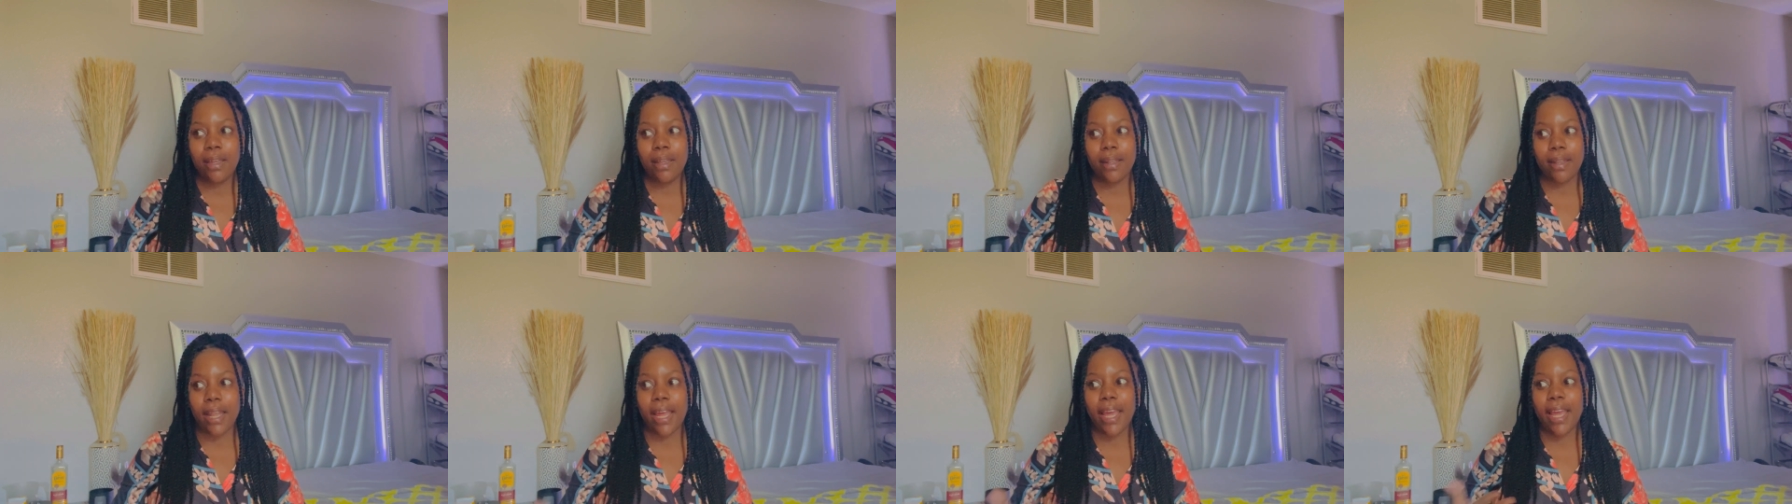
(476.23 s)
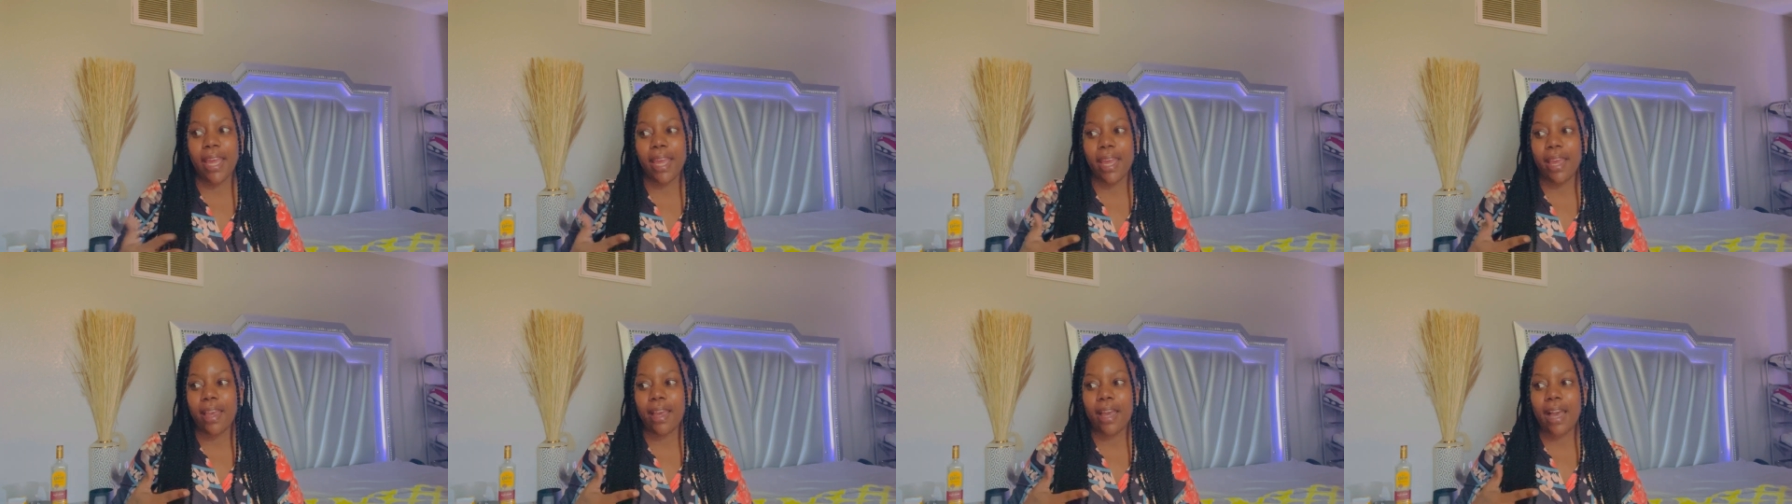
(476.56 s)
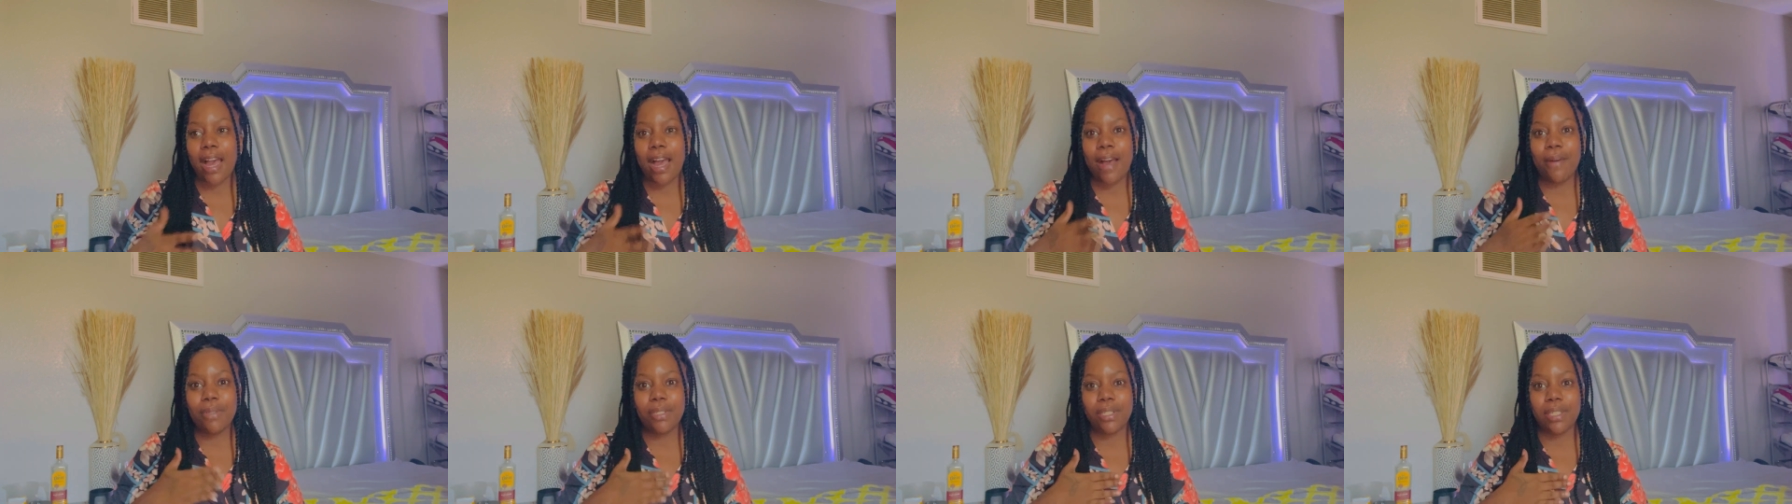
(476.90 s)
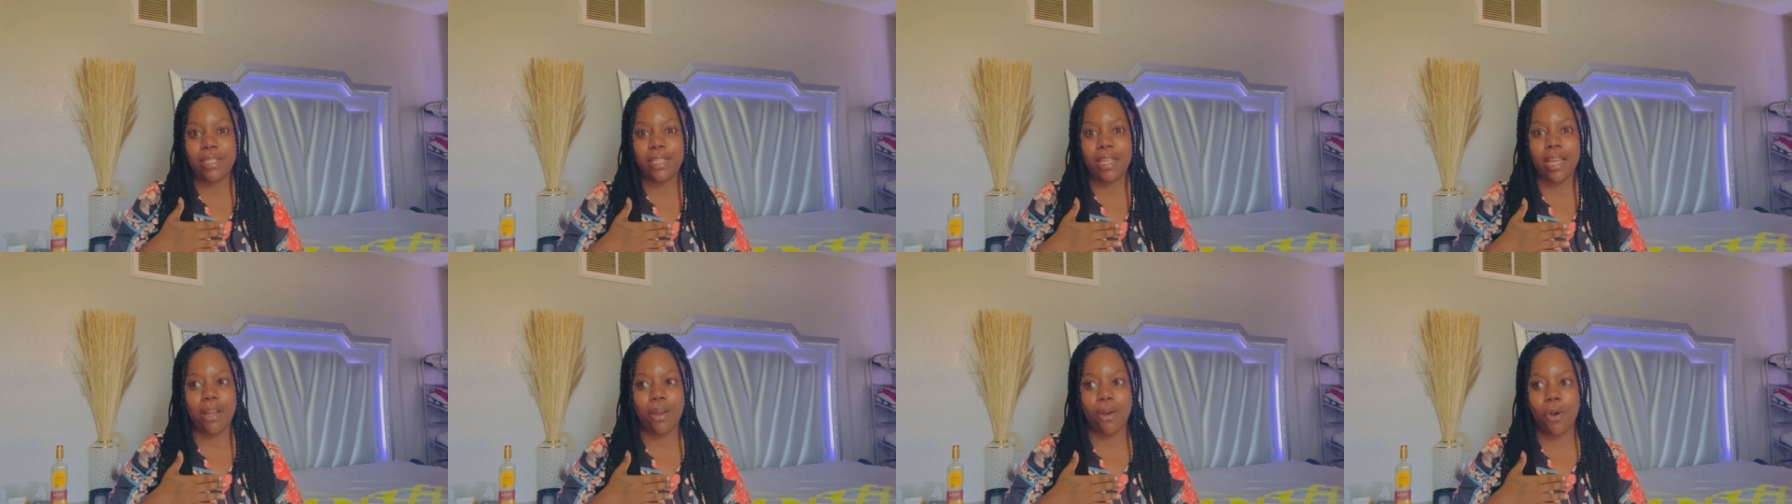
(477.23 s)
Like, I was
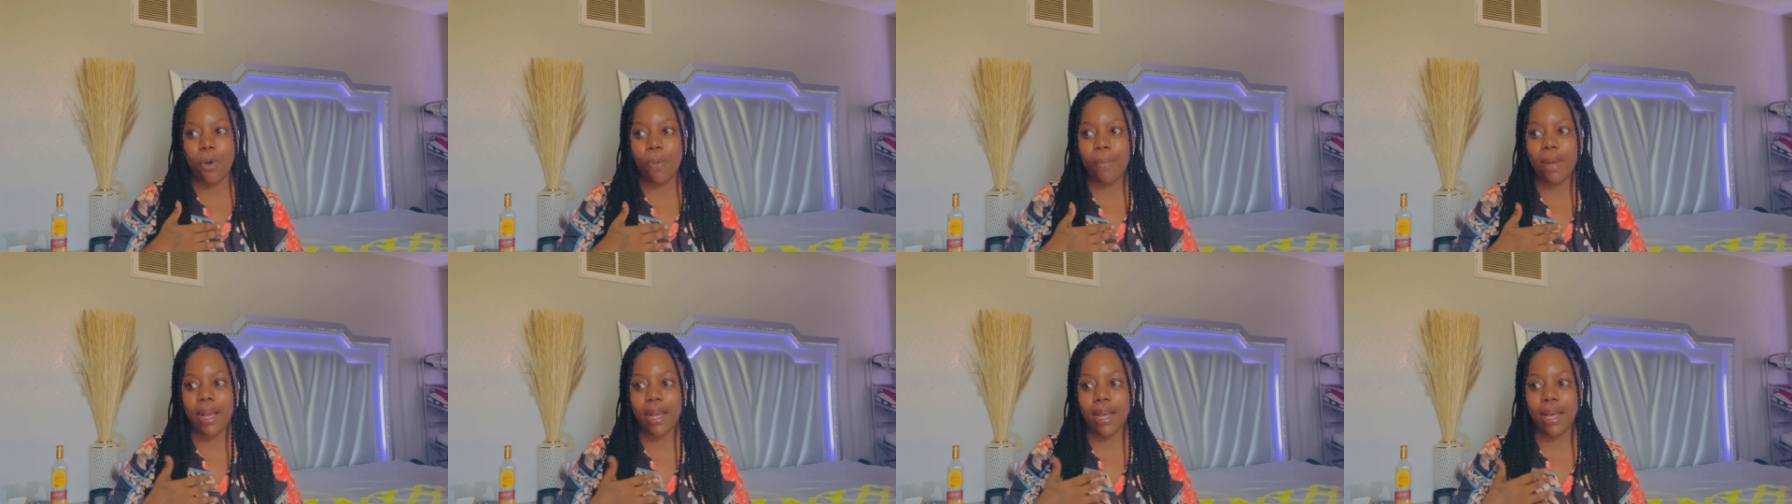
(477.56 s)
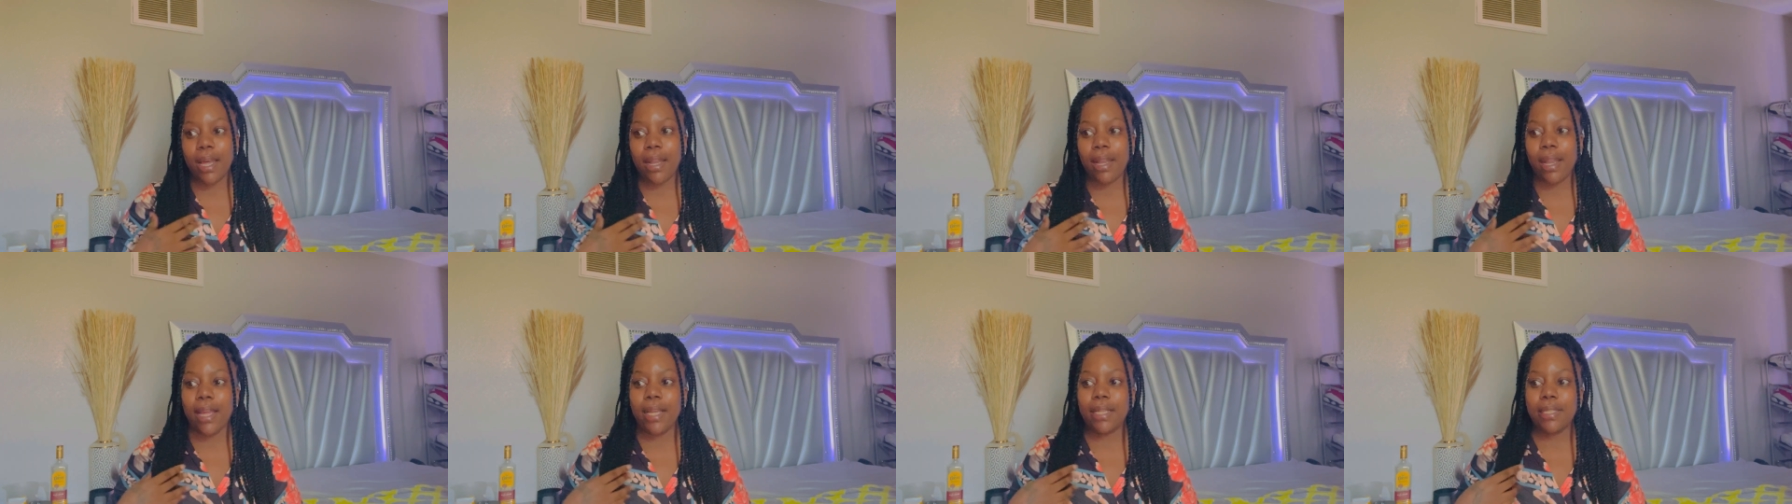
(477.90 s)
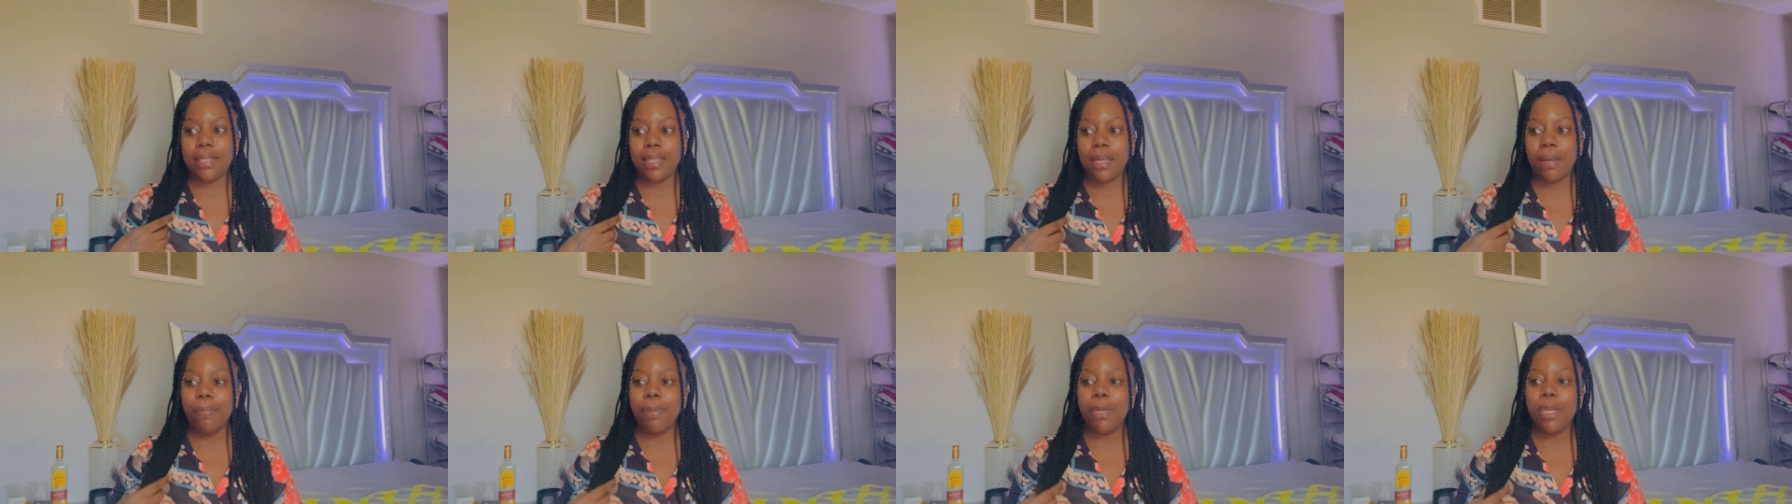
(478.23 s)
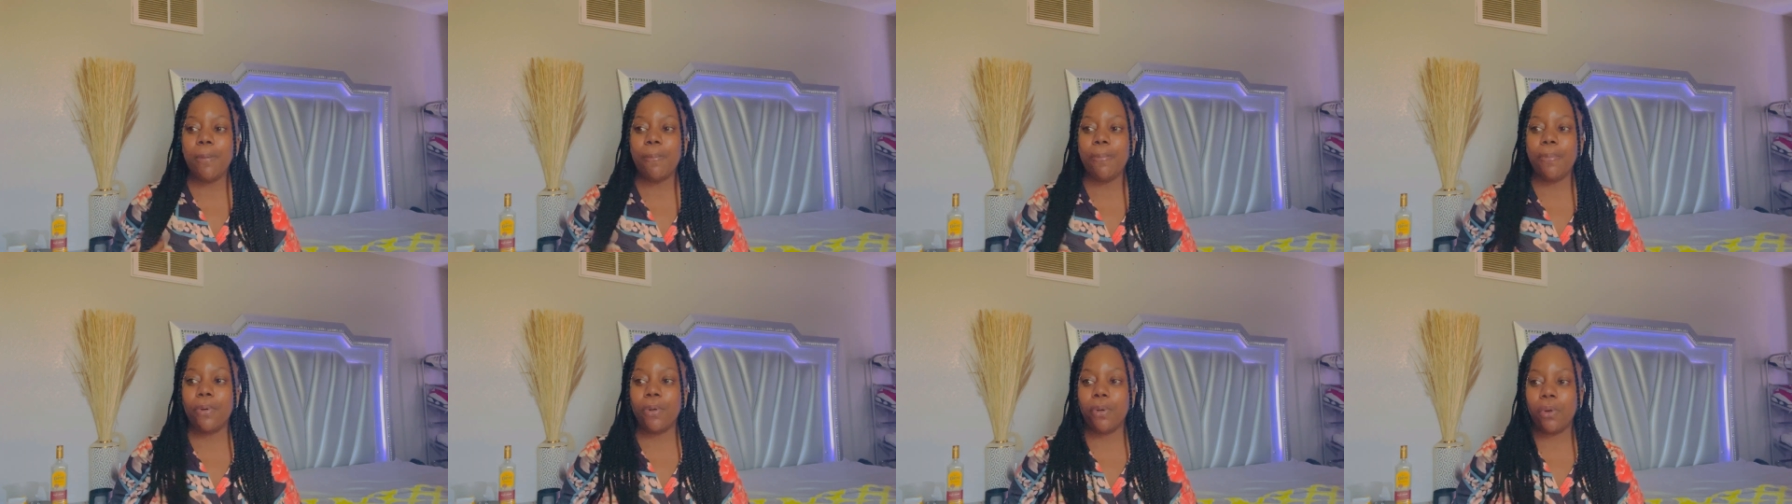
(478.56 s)
just like, oh my God. Like some
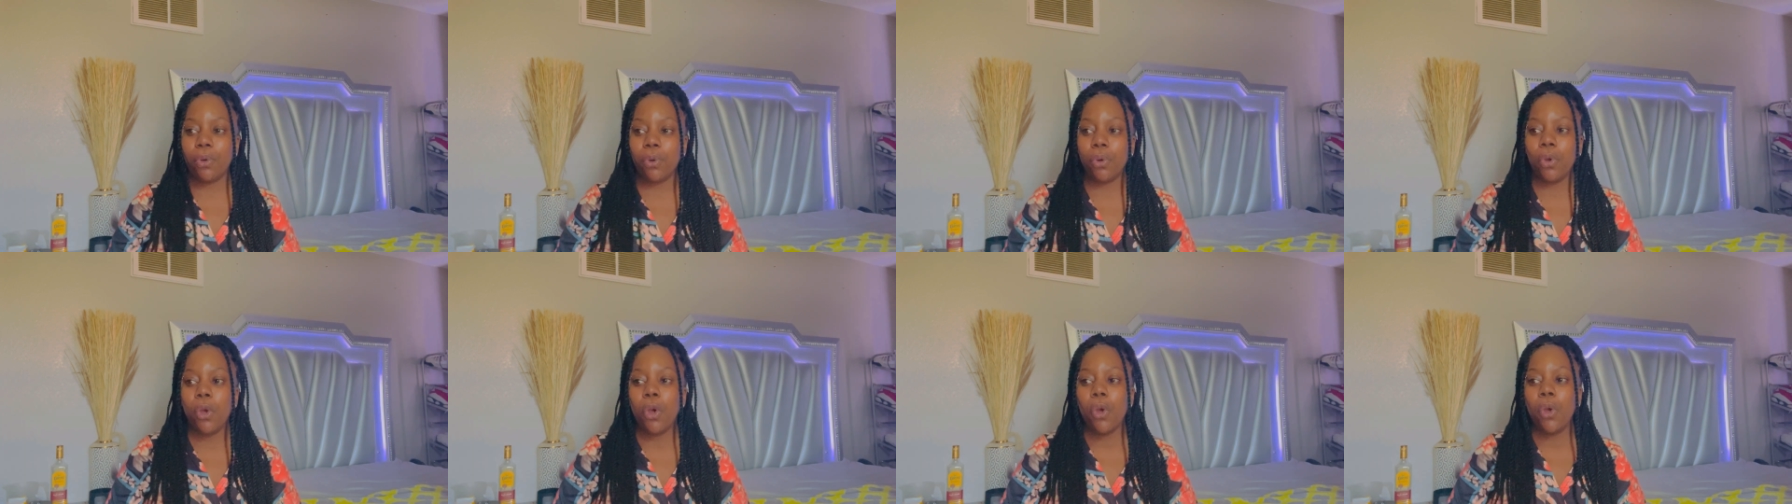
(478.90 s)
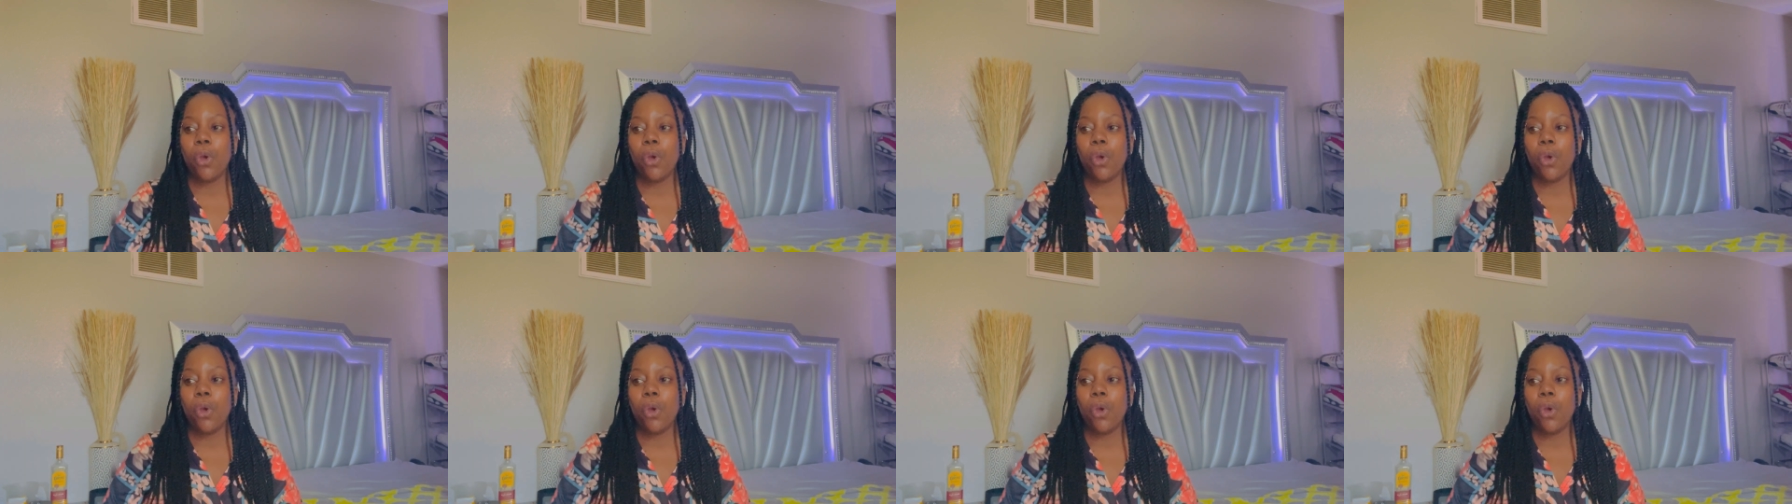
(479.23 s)
people